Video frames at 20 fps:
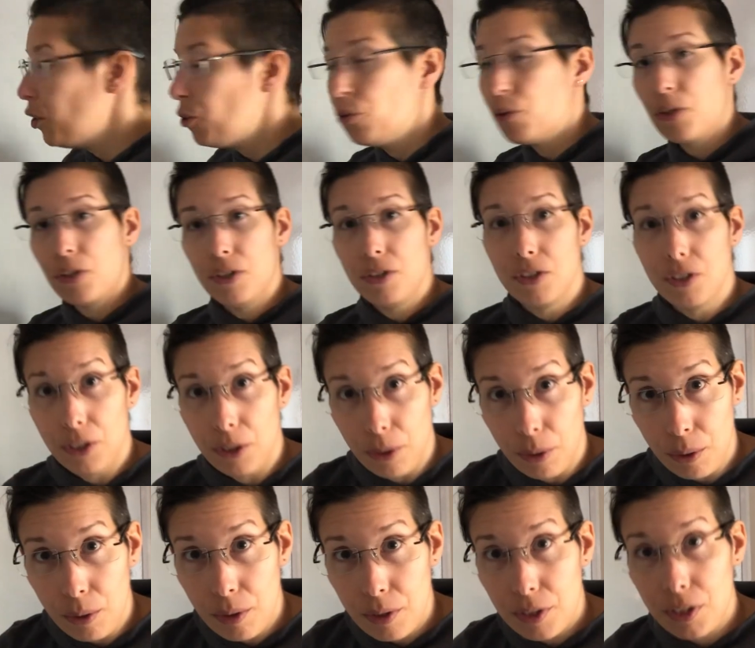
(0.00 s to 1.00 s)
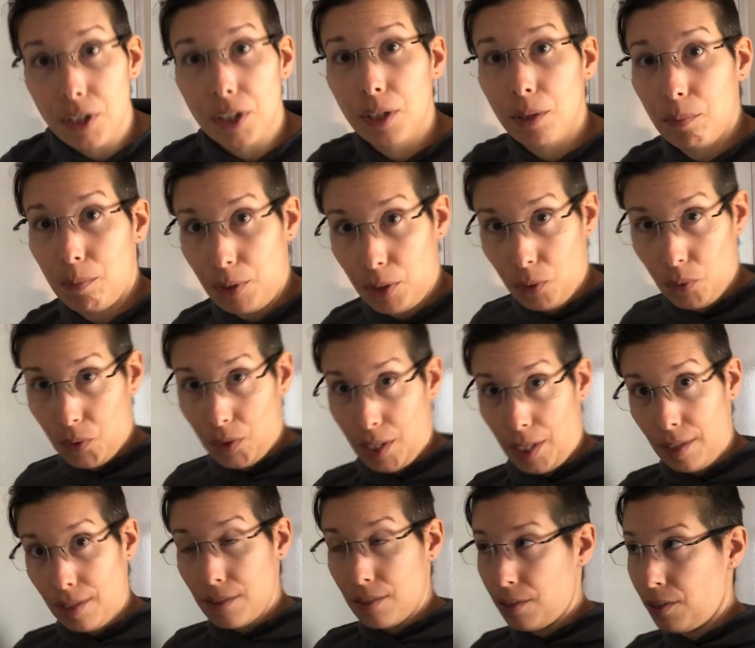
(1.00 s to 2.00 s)
you could do to compute
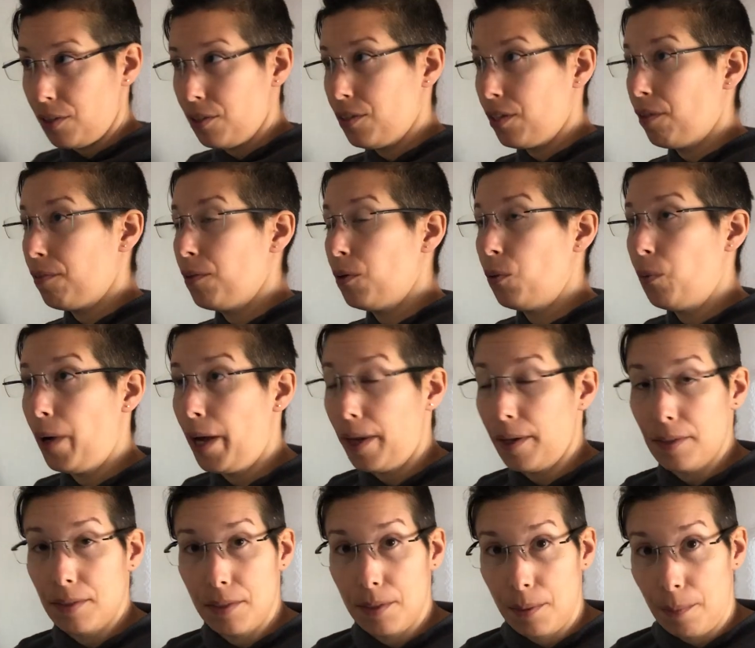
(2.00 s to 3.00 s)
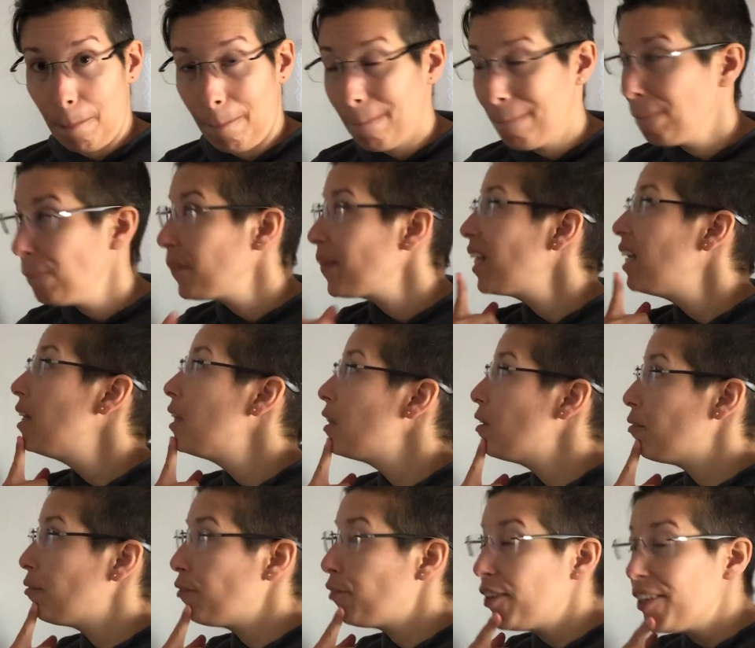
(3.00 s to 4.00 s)
this, there are several ways. The
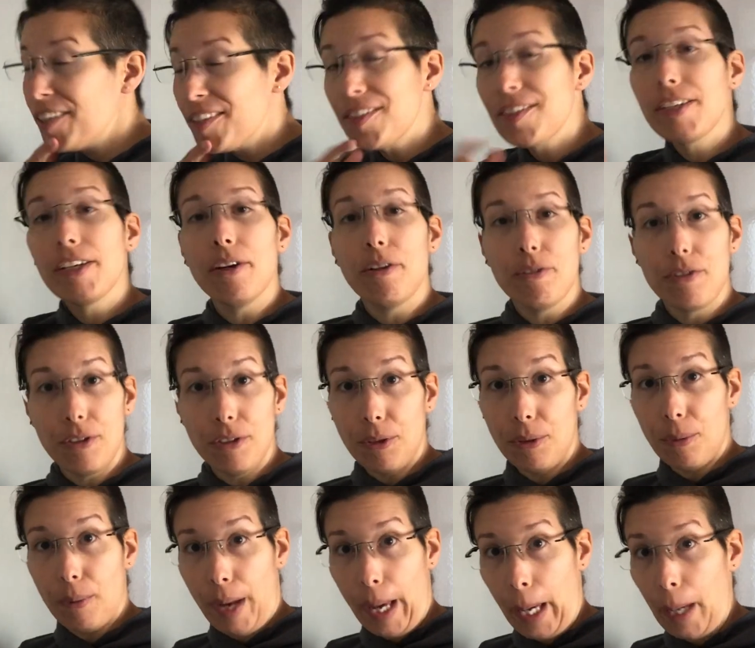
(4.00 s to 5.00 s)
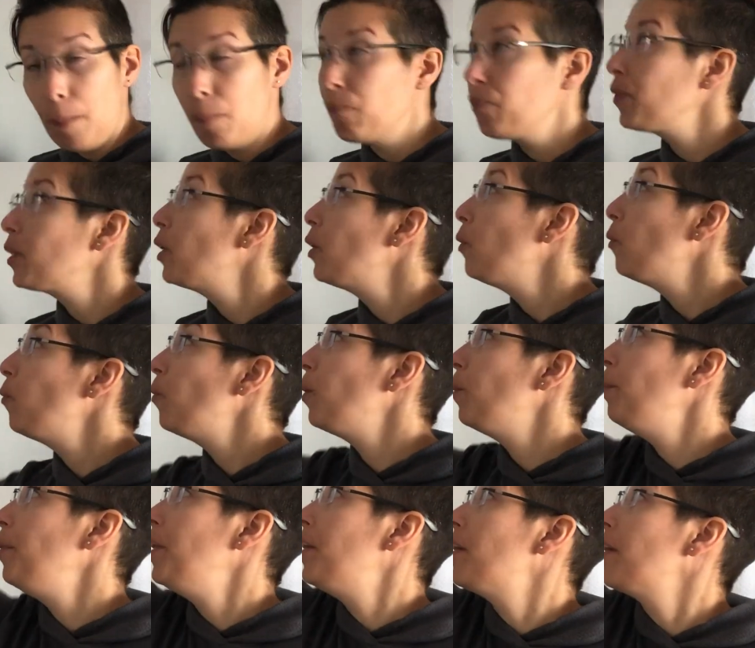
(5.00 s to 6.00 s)
first go-to way would
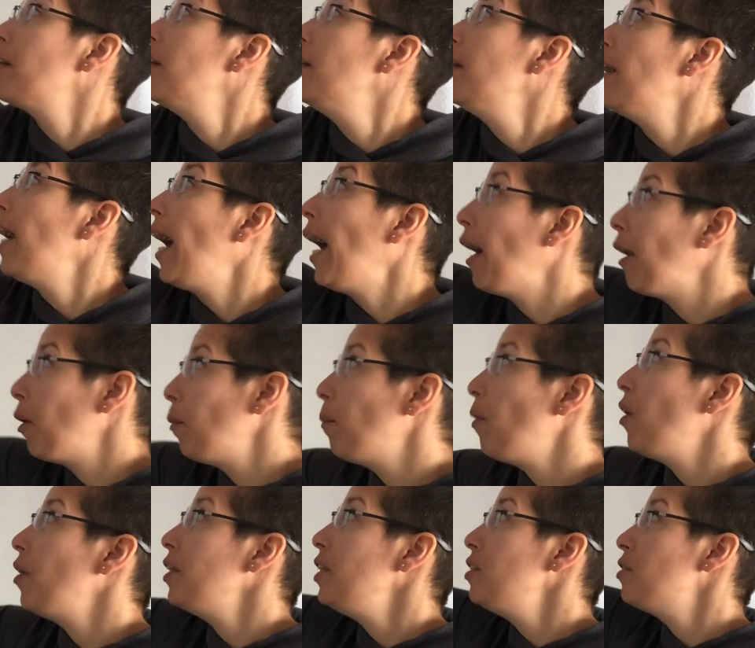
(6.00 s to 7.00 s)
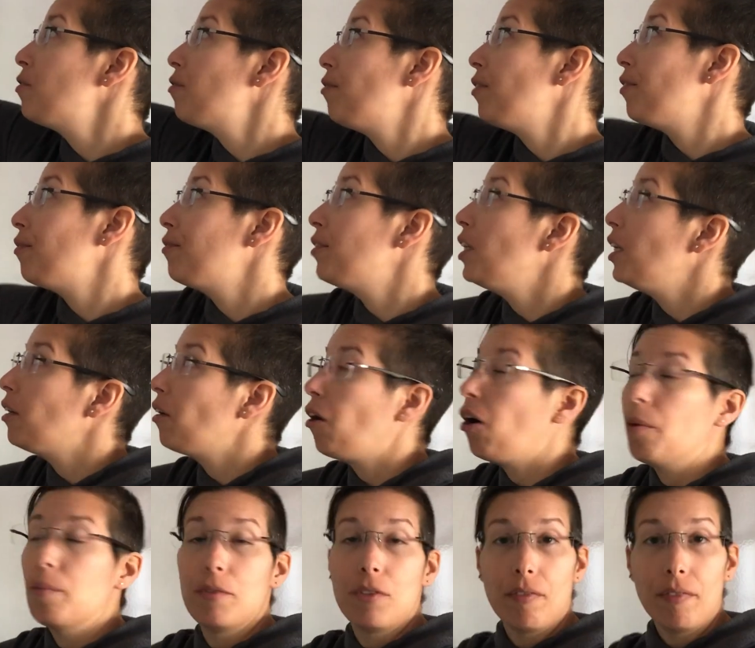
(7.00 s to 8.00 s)
be to add up all these 15
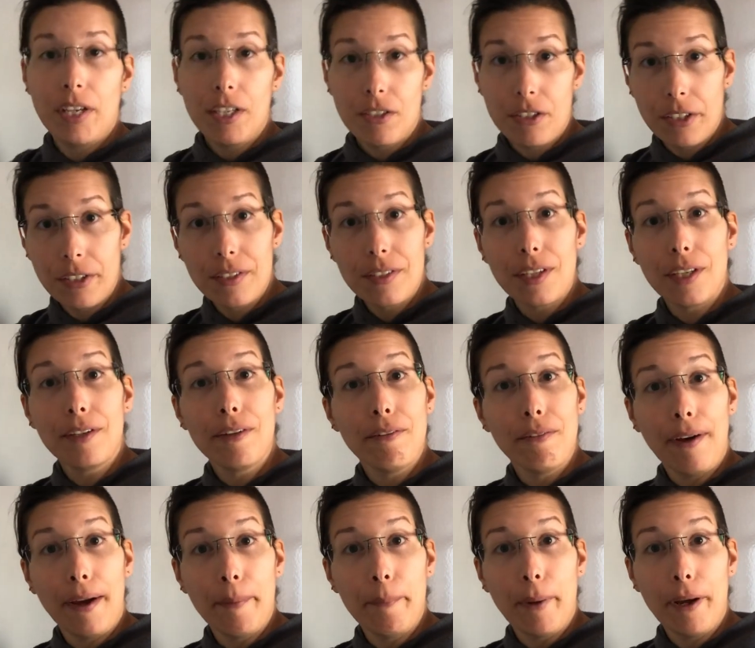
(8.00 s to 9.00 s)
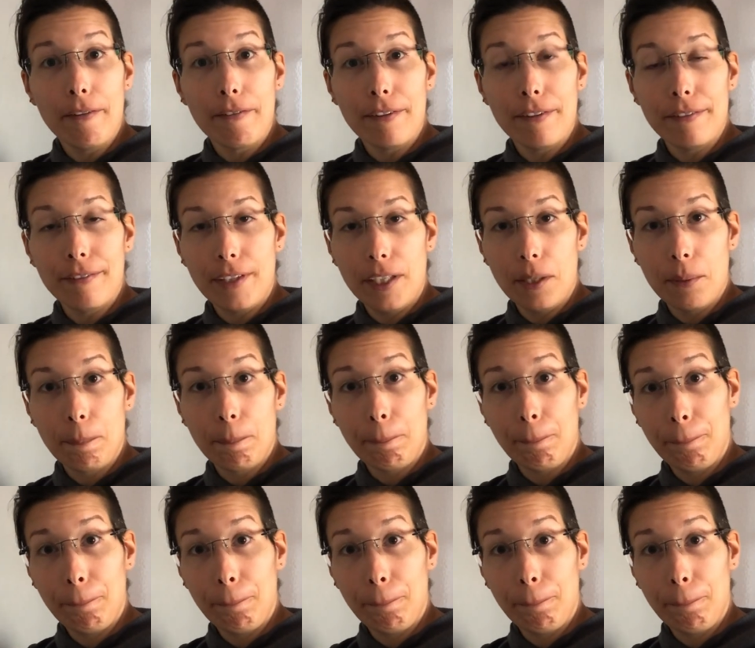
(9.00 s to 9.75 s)
observations and divide by 15.